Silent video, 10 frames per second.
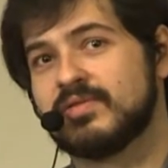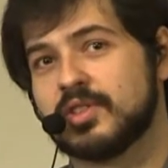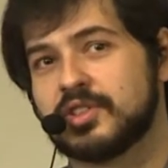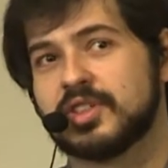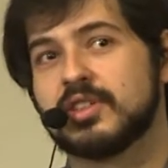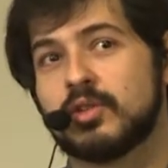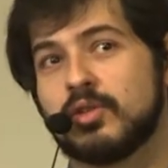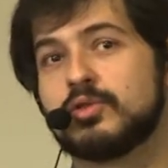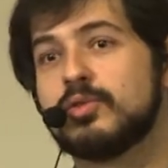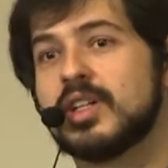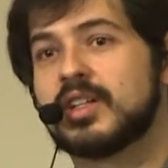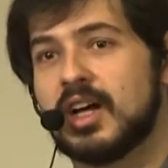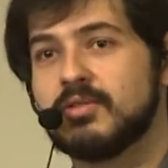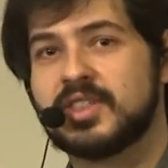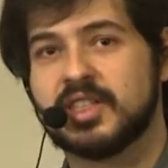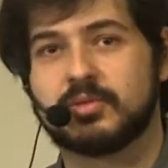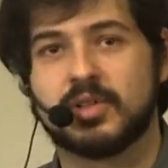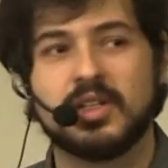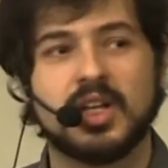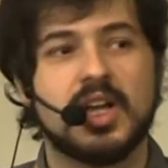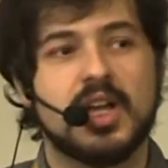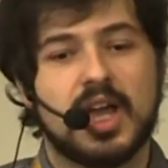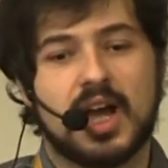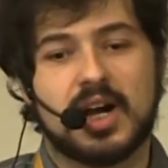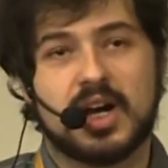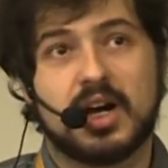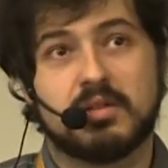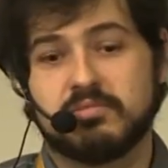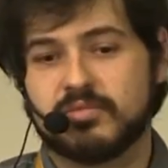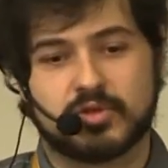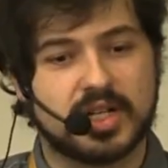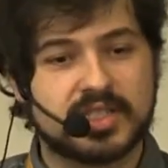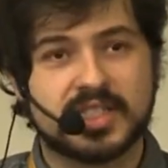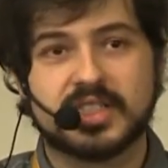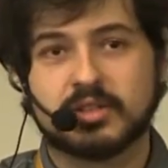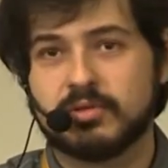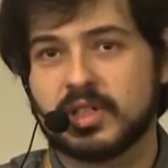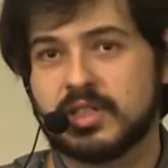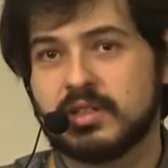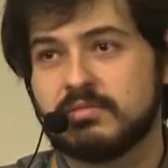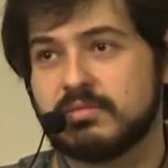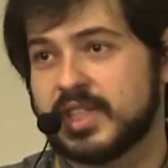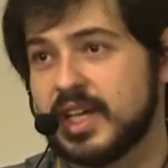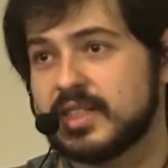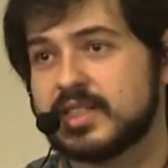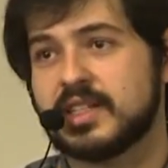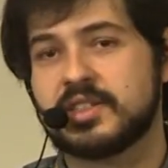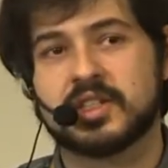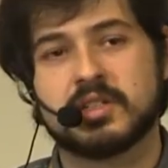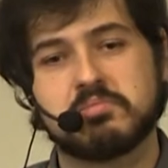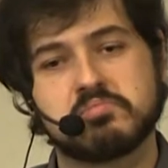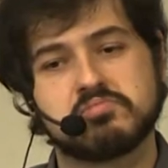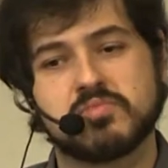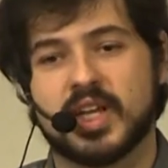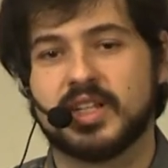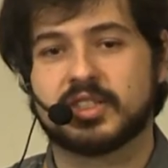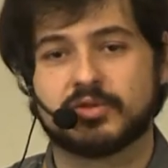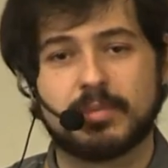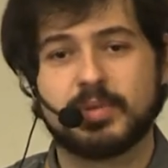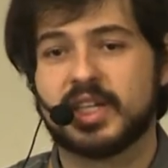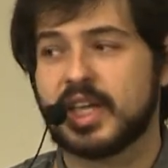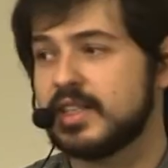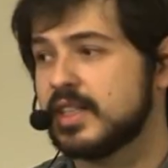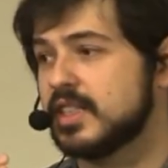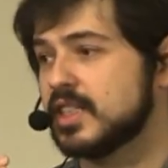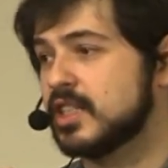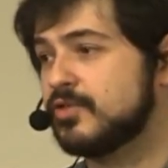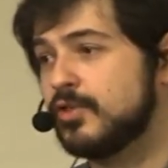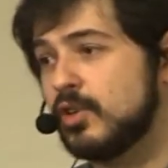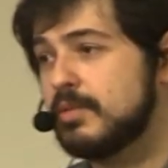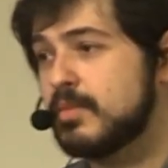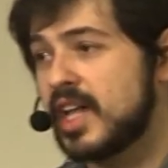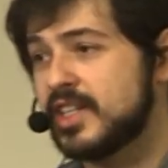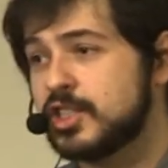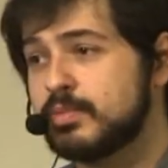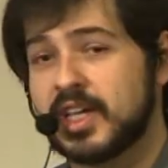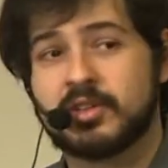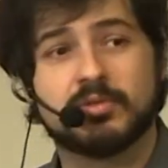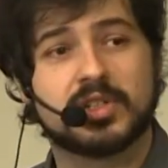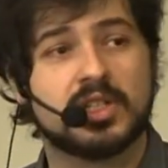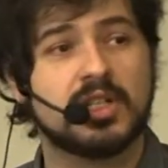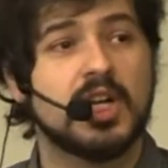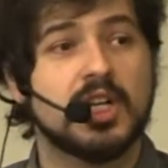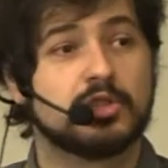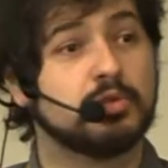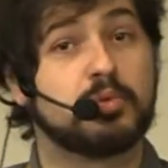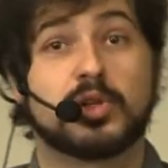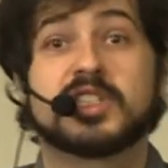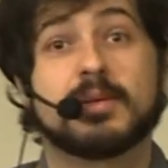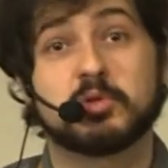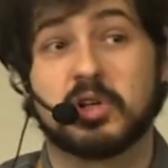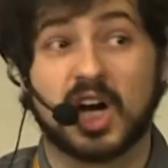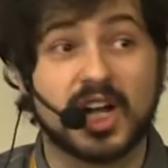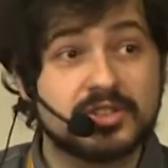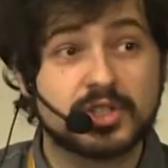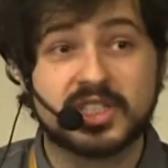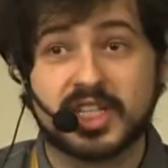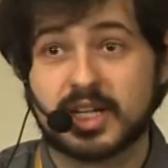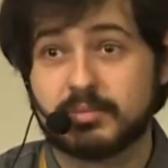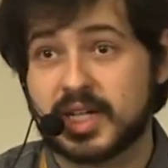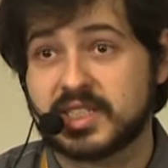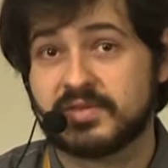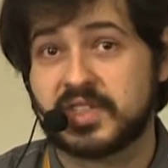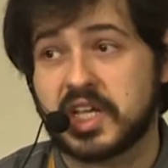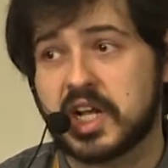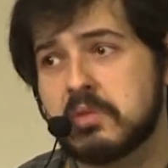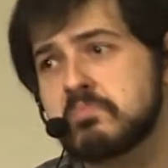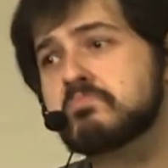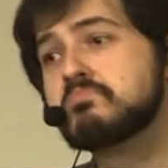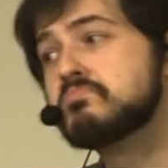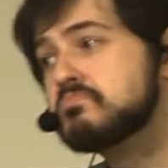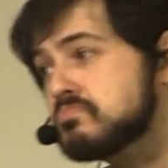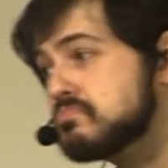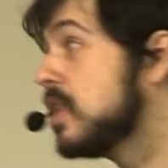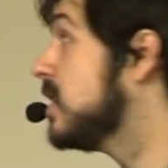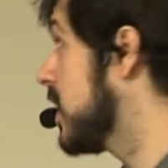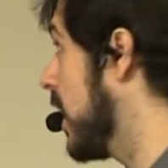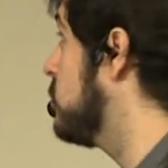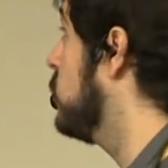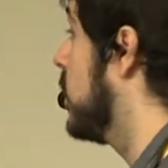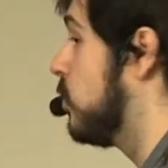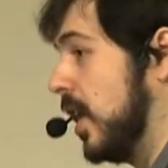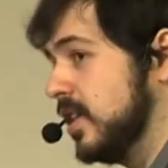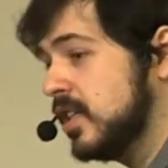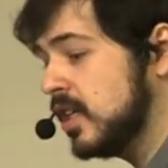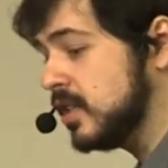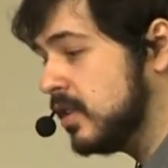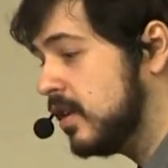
version called Google Cloud SQL. Runs in the Google data center. It is replicated. It is fully managed by Google. Supports up to 100 gigabytes of data. It's actually quite good.